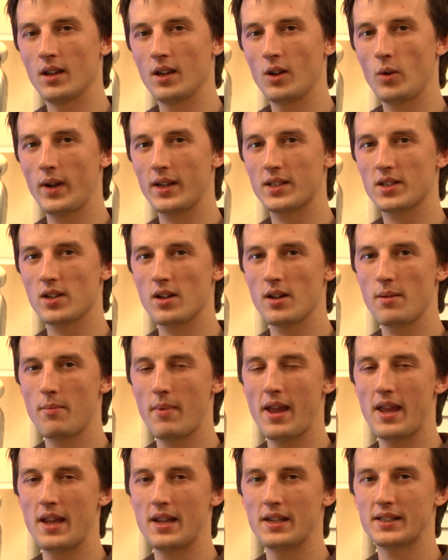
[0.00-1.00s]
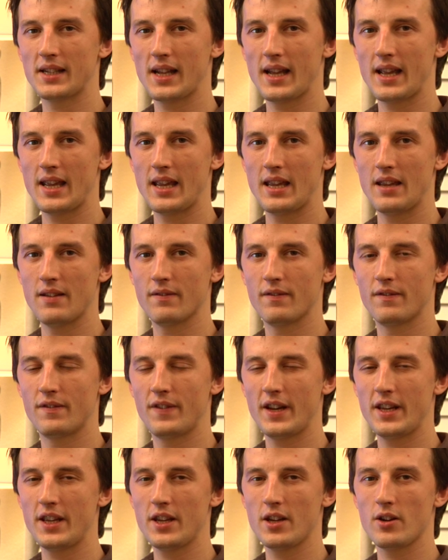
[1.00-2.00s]
QuickTime is a
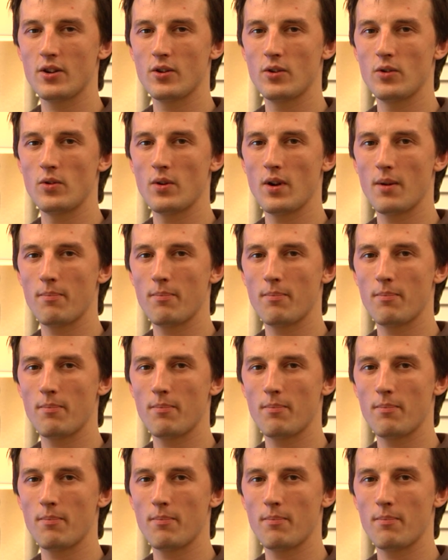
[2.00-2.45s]
video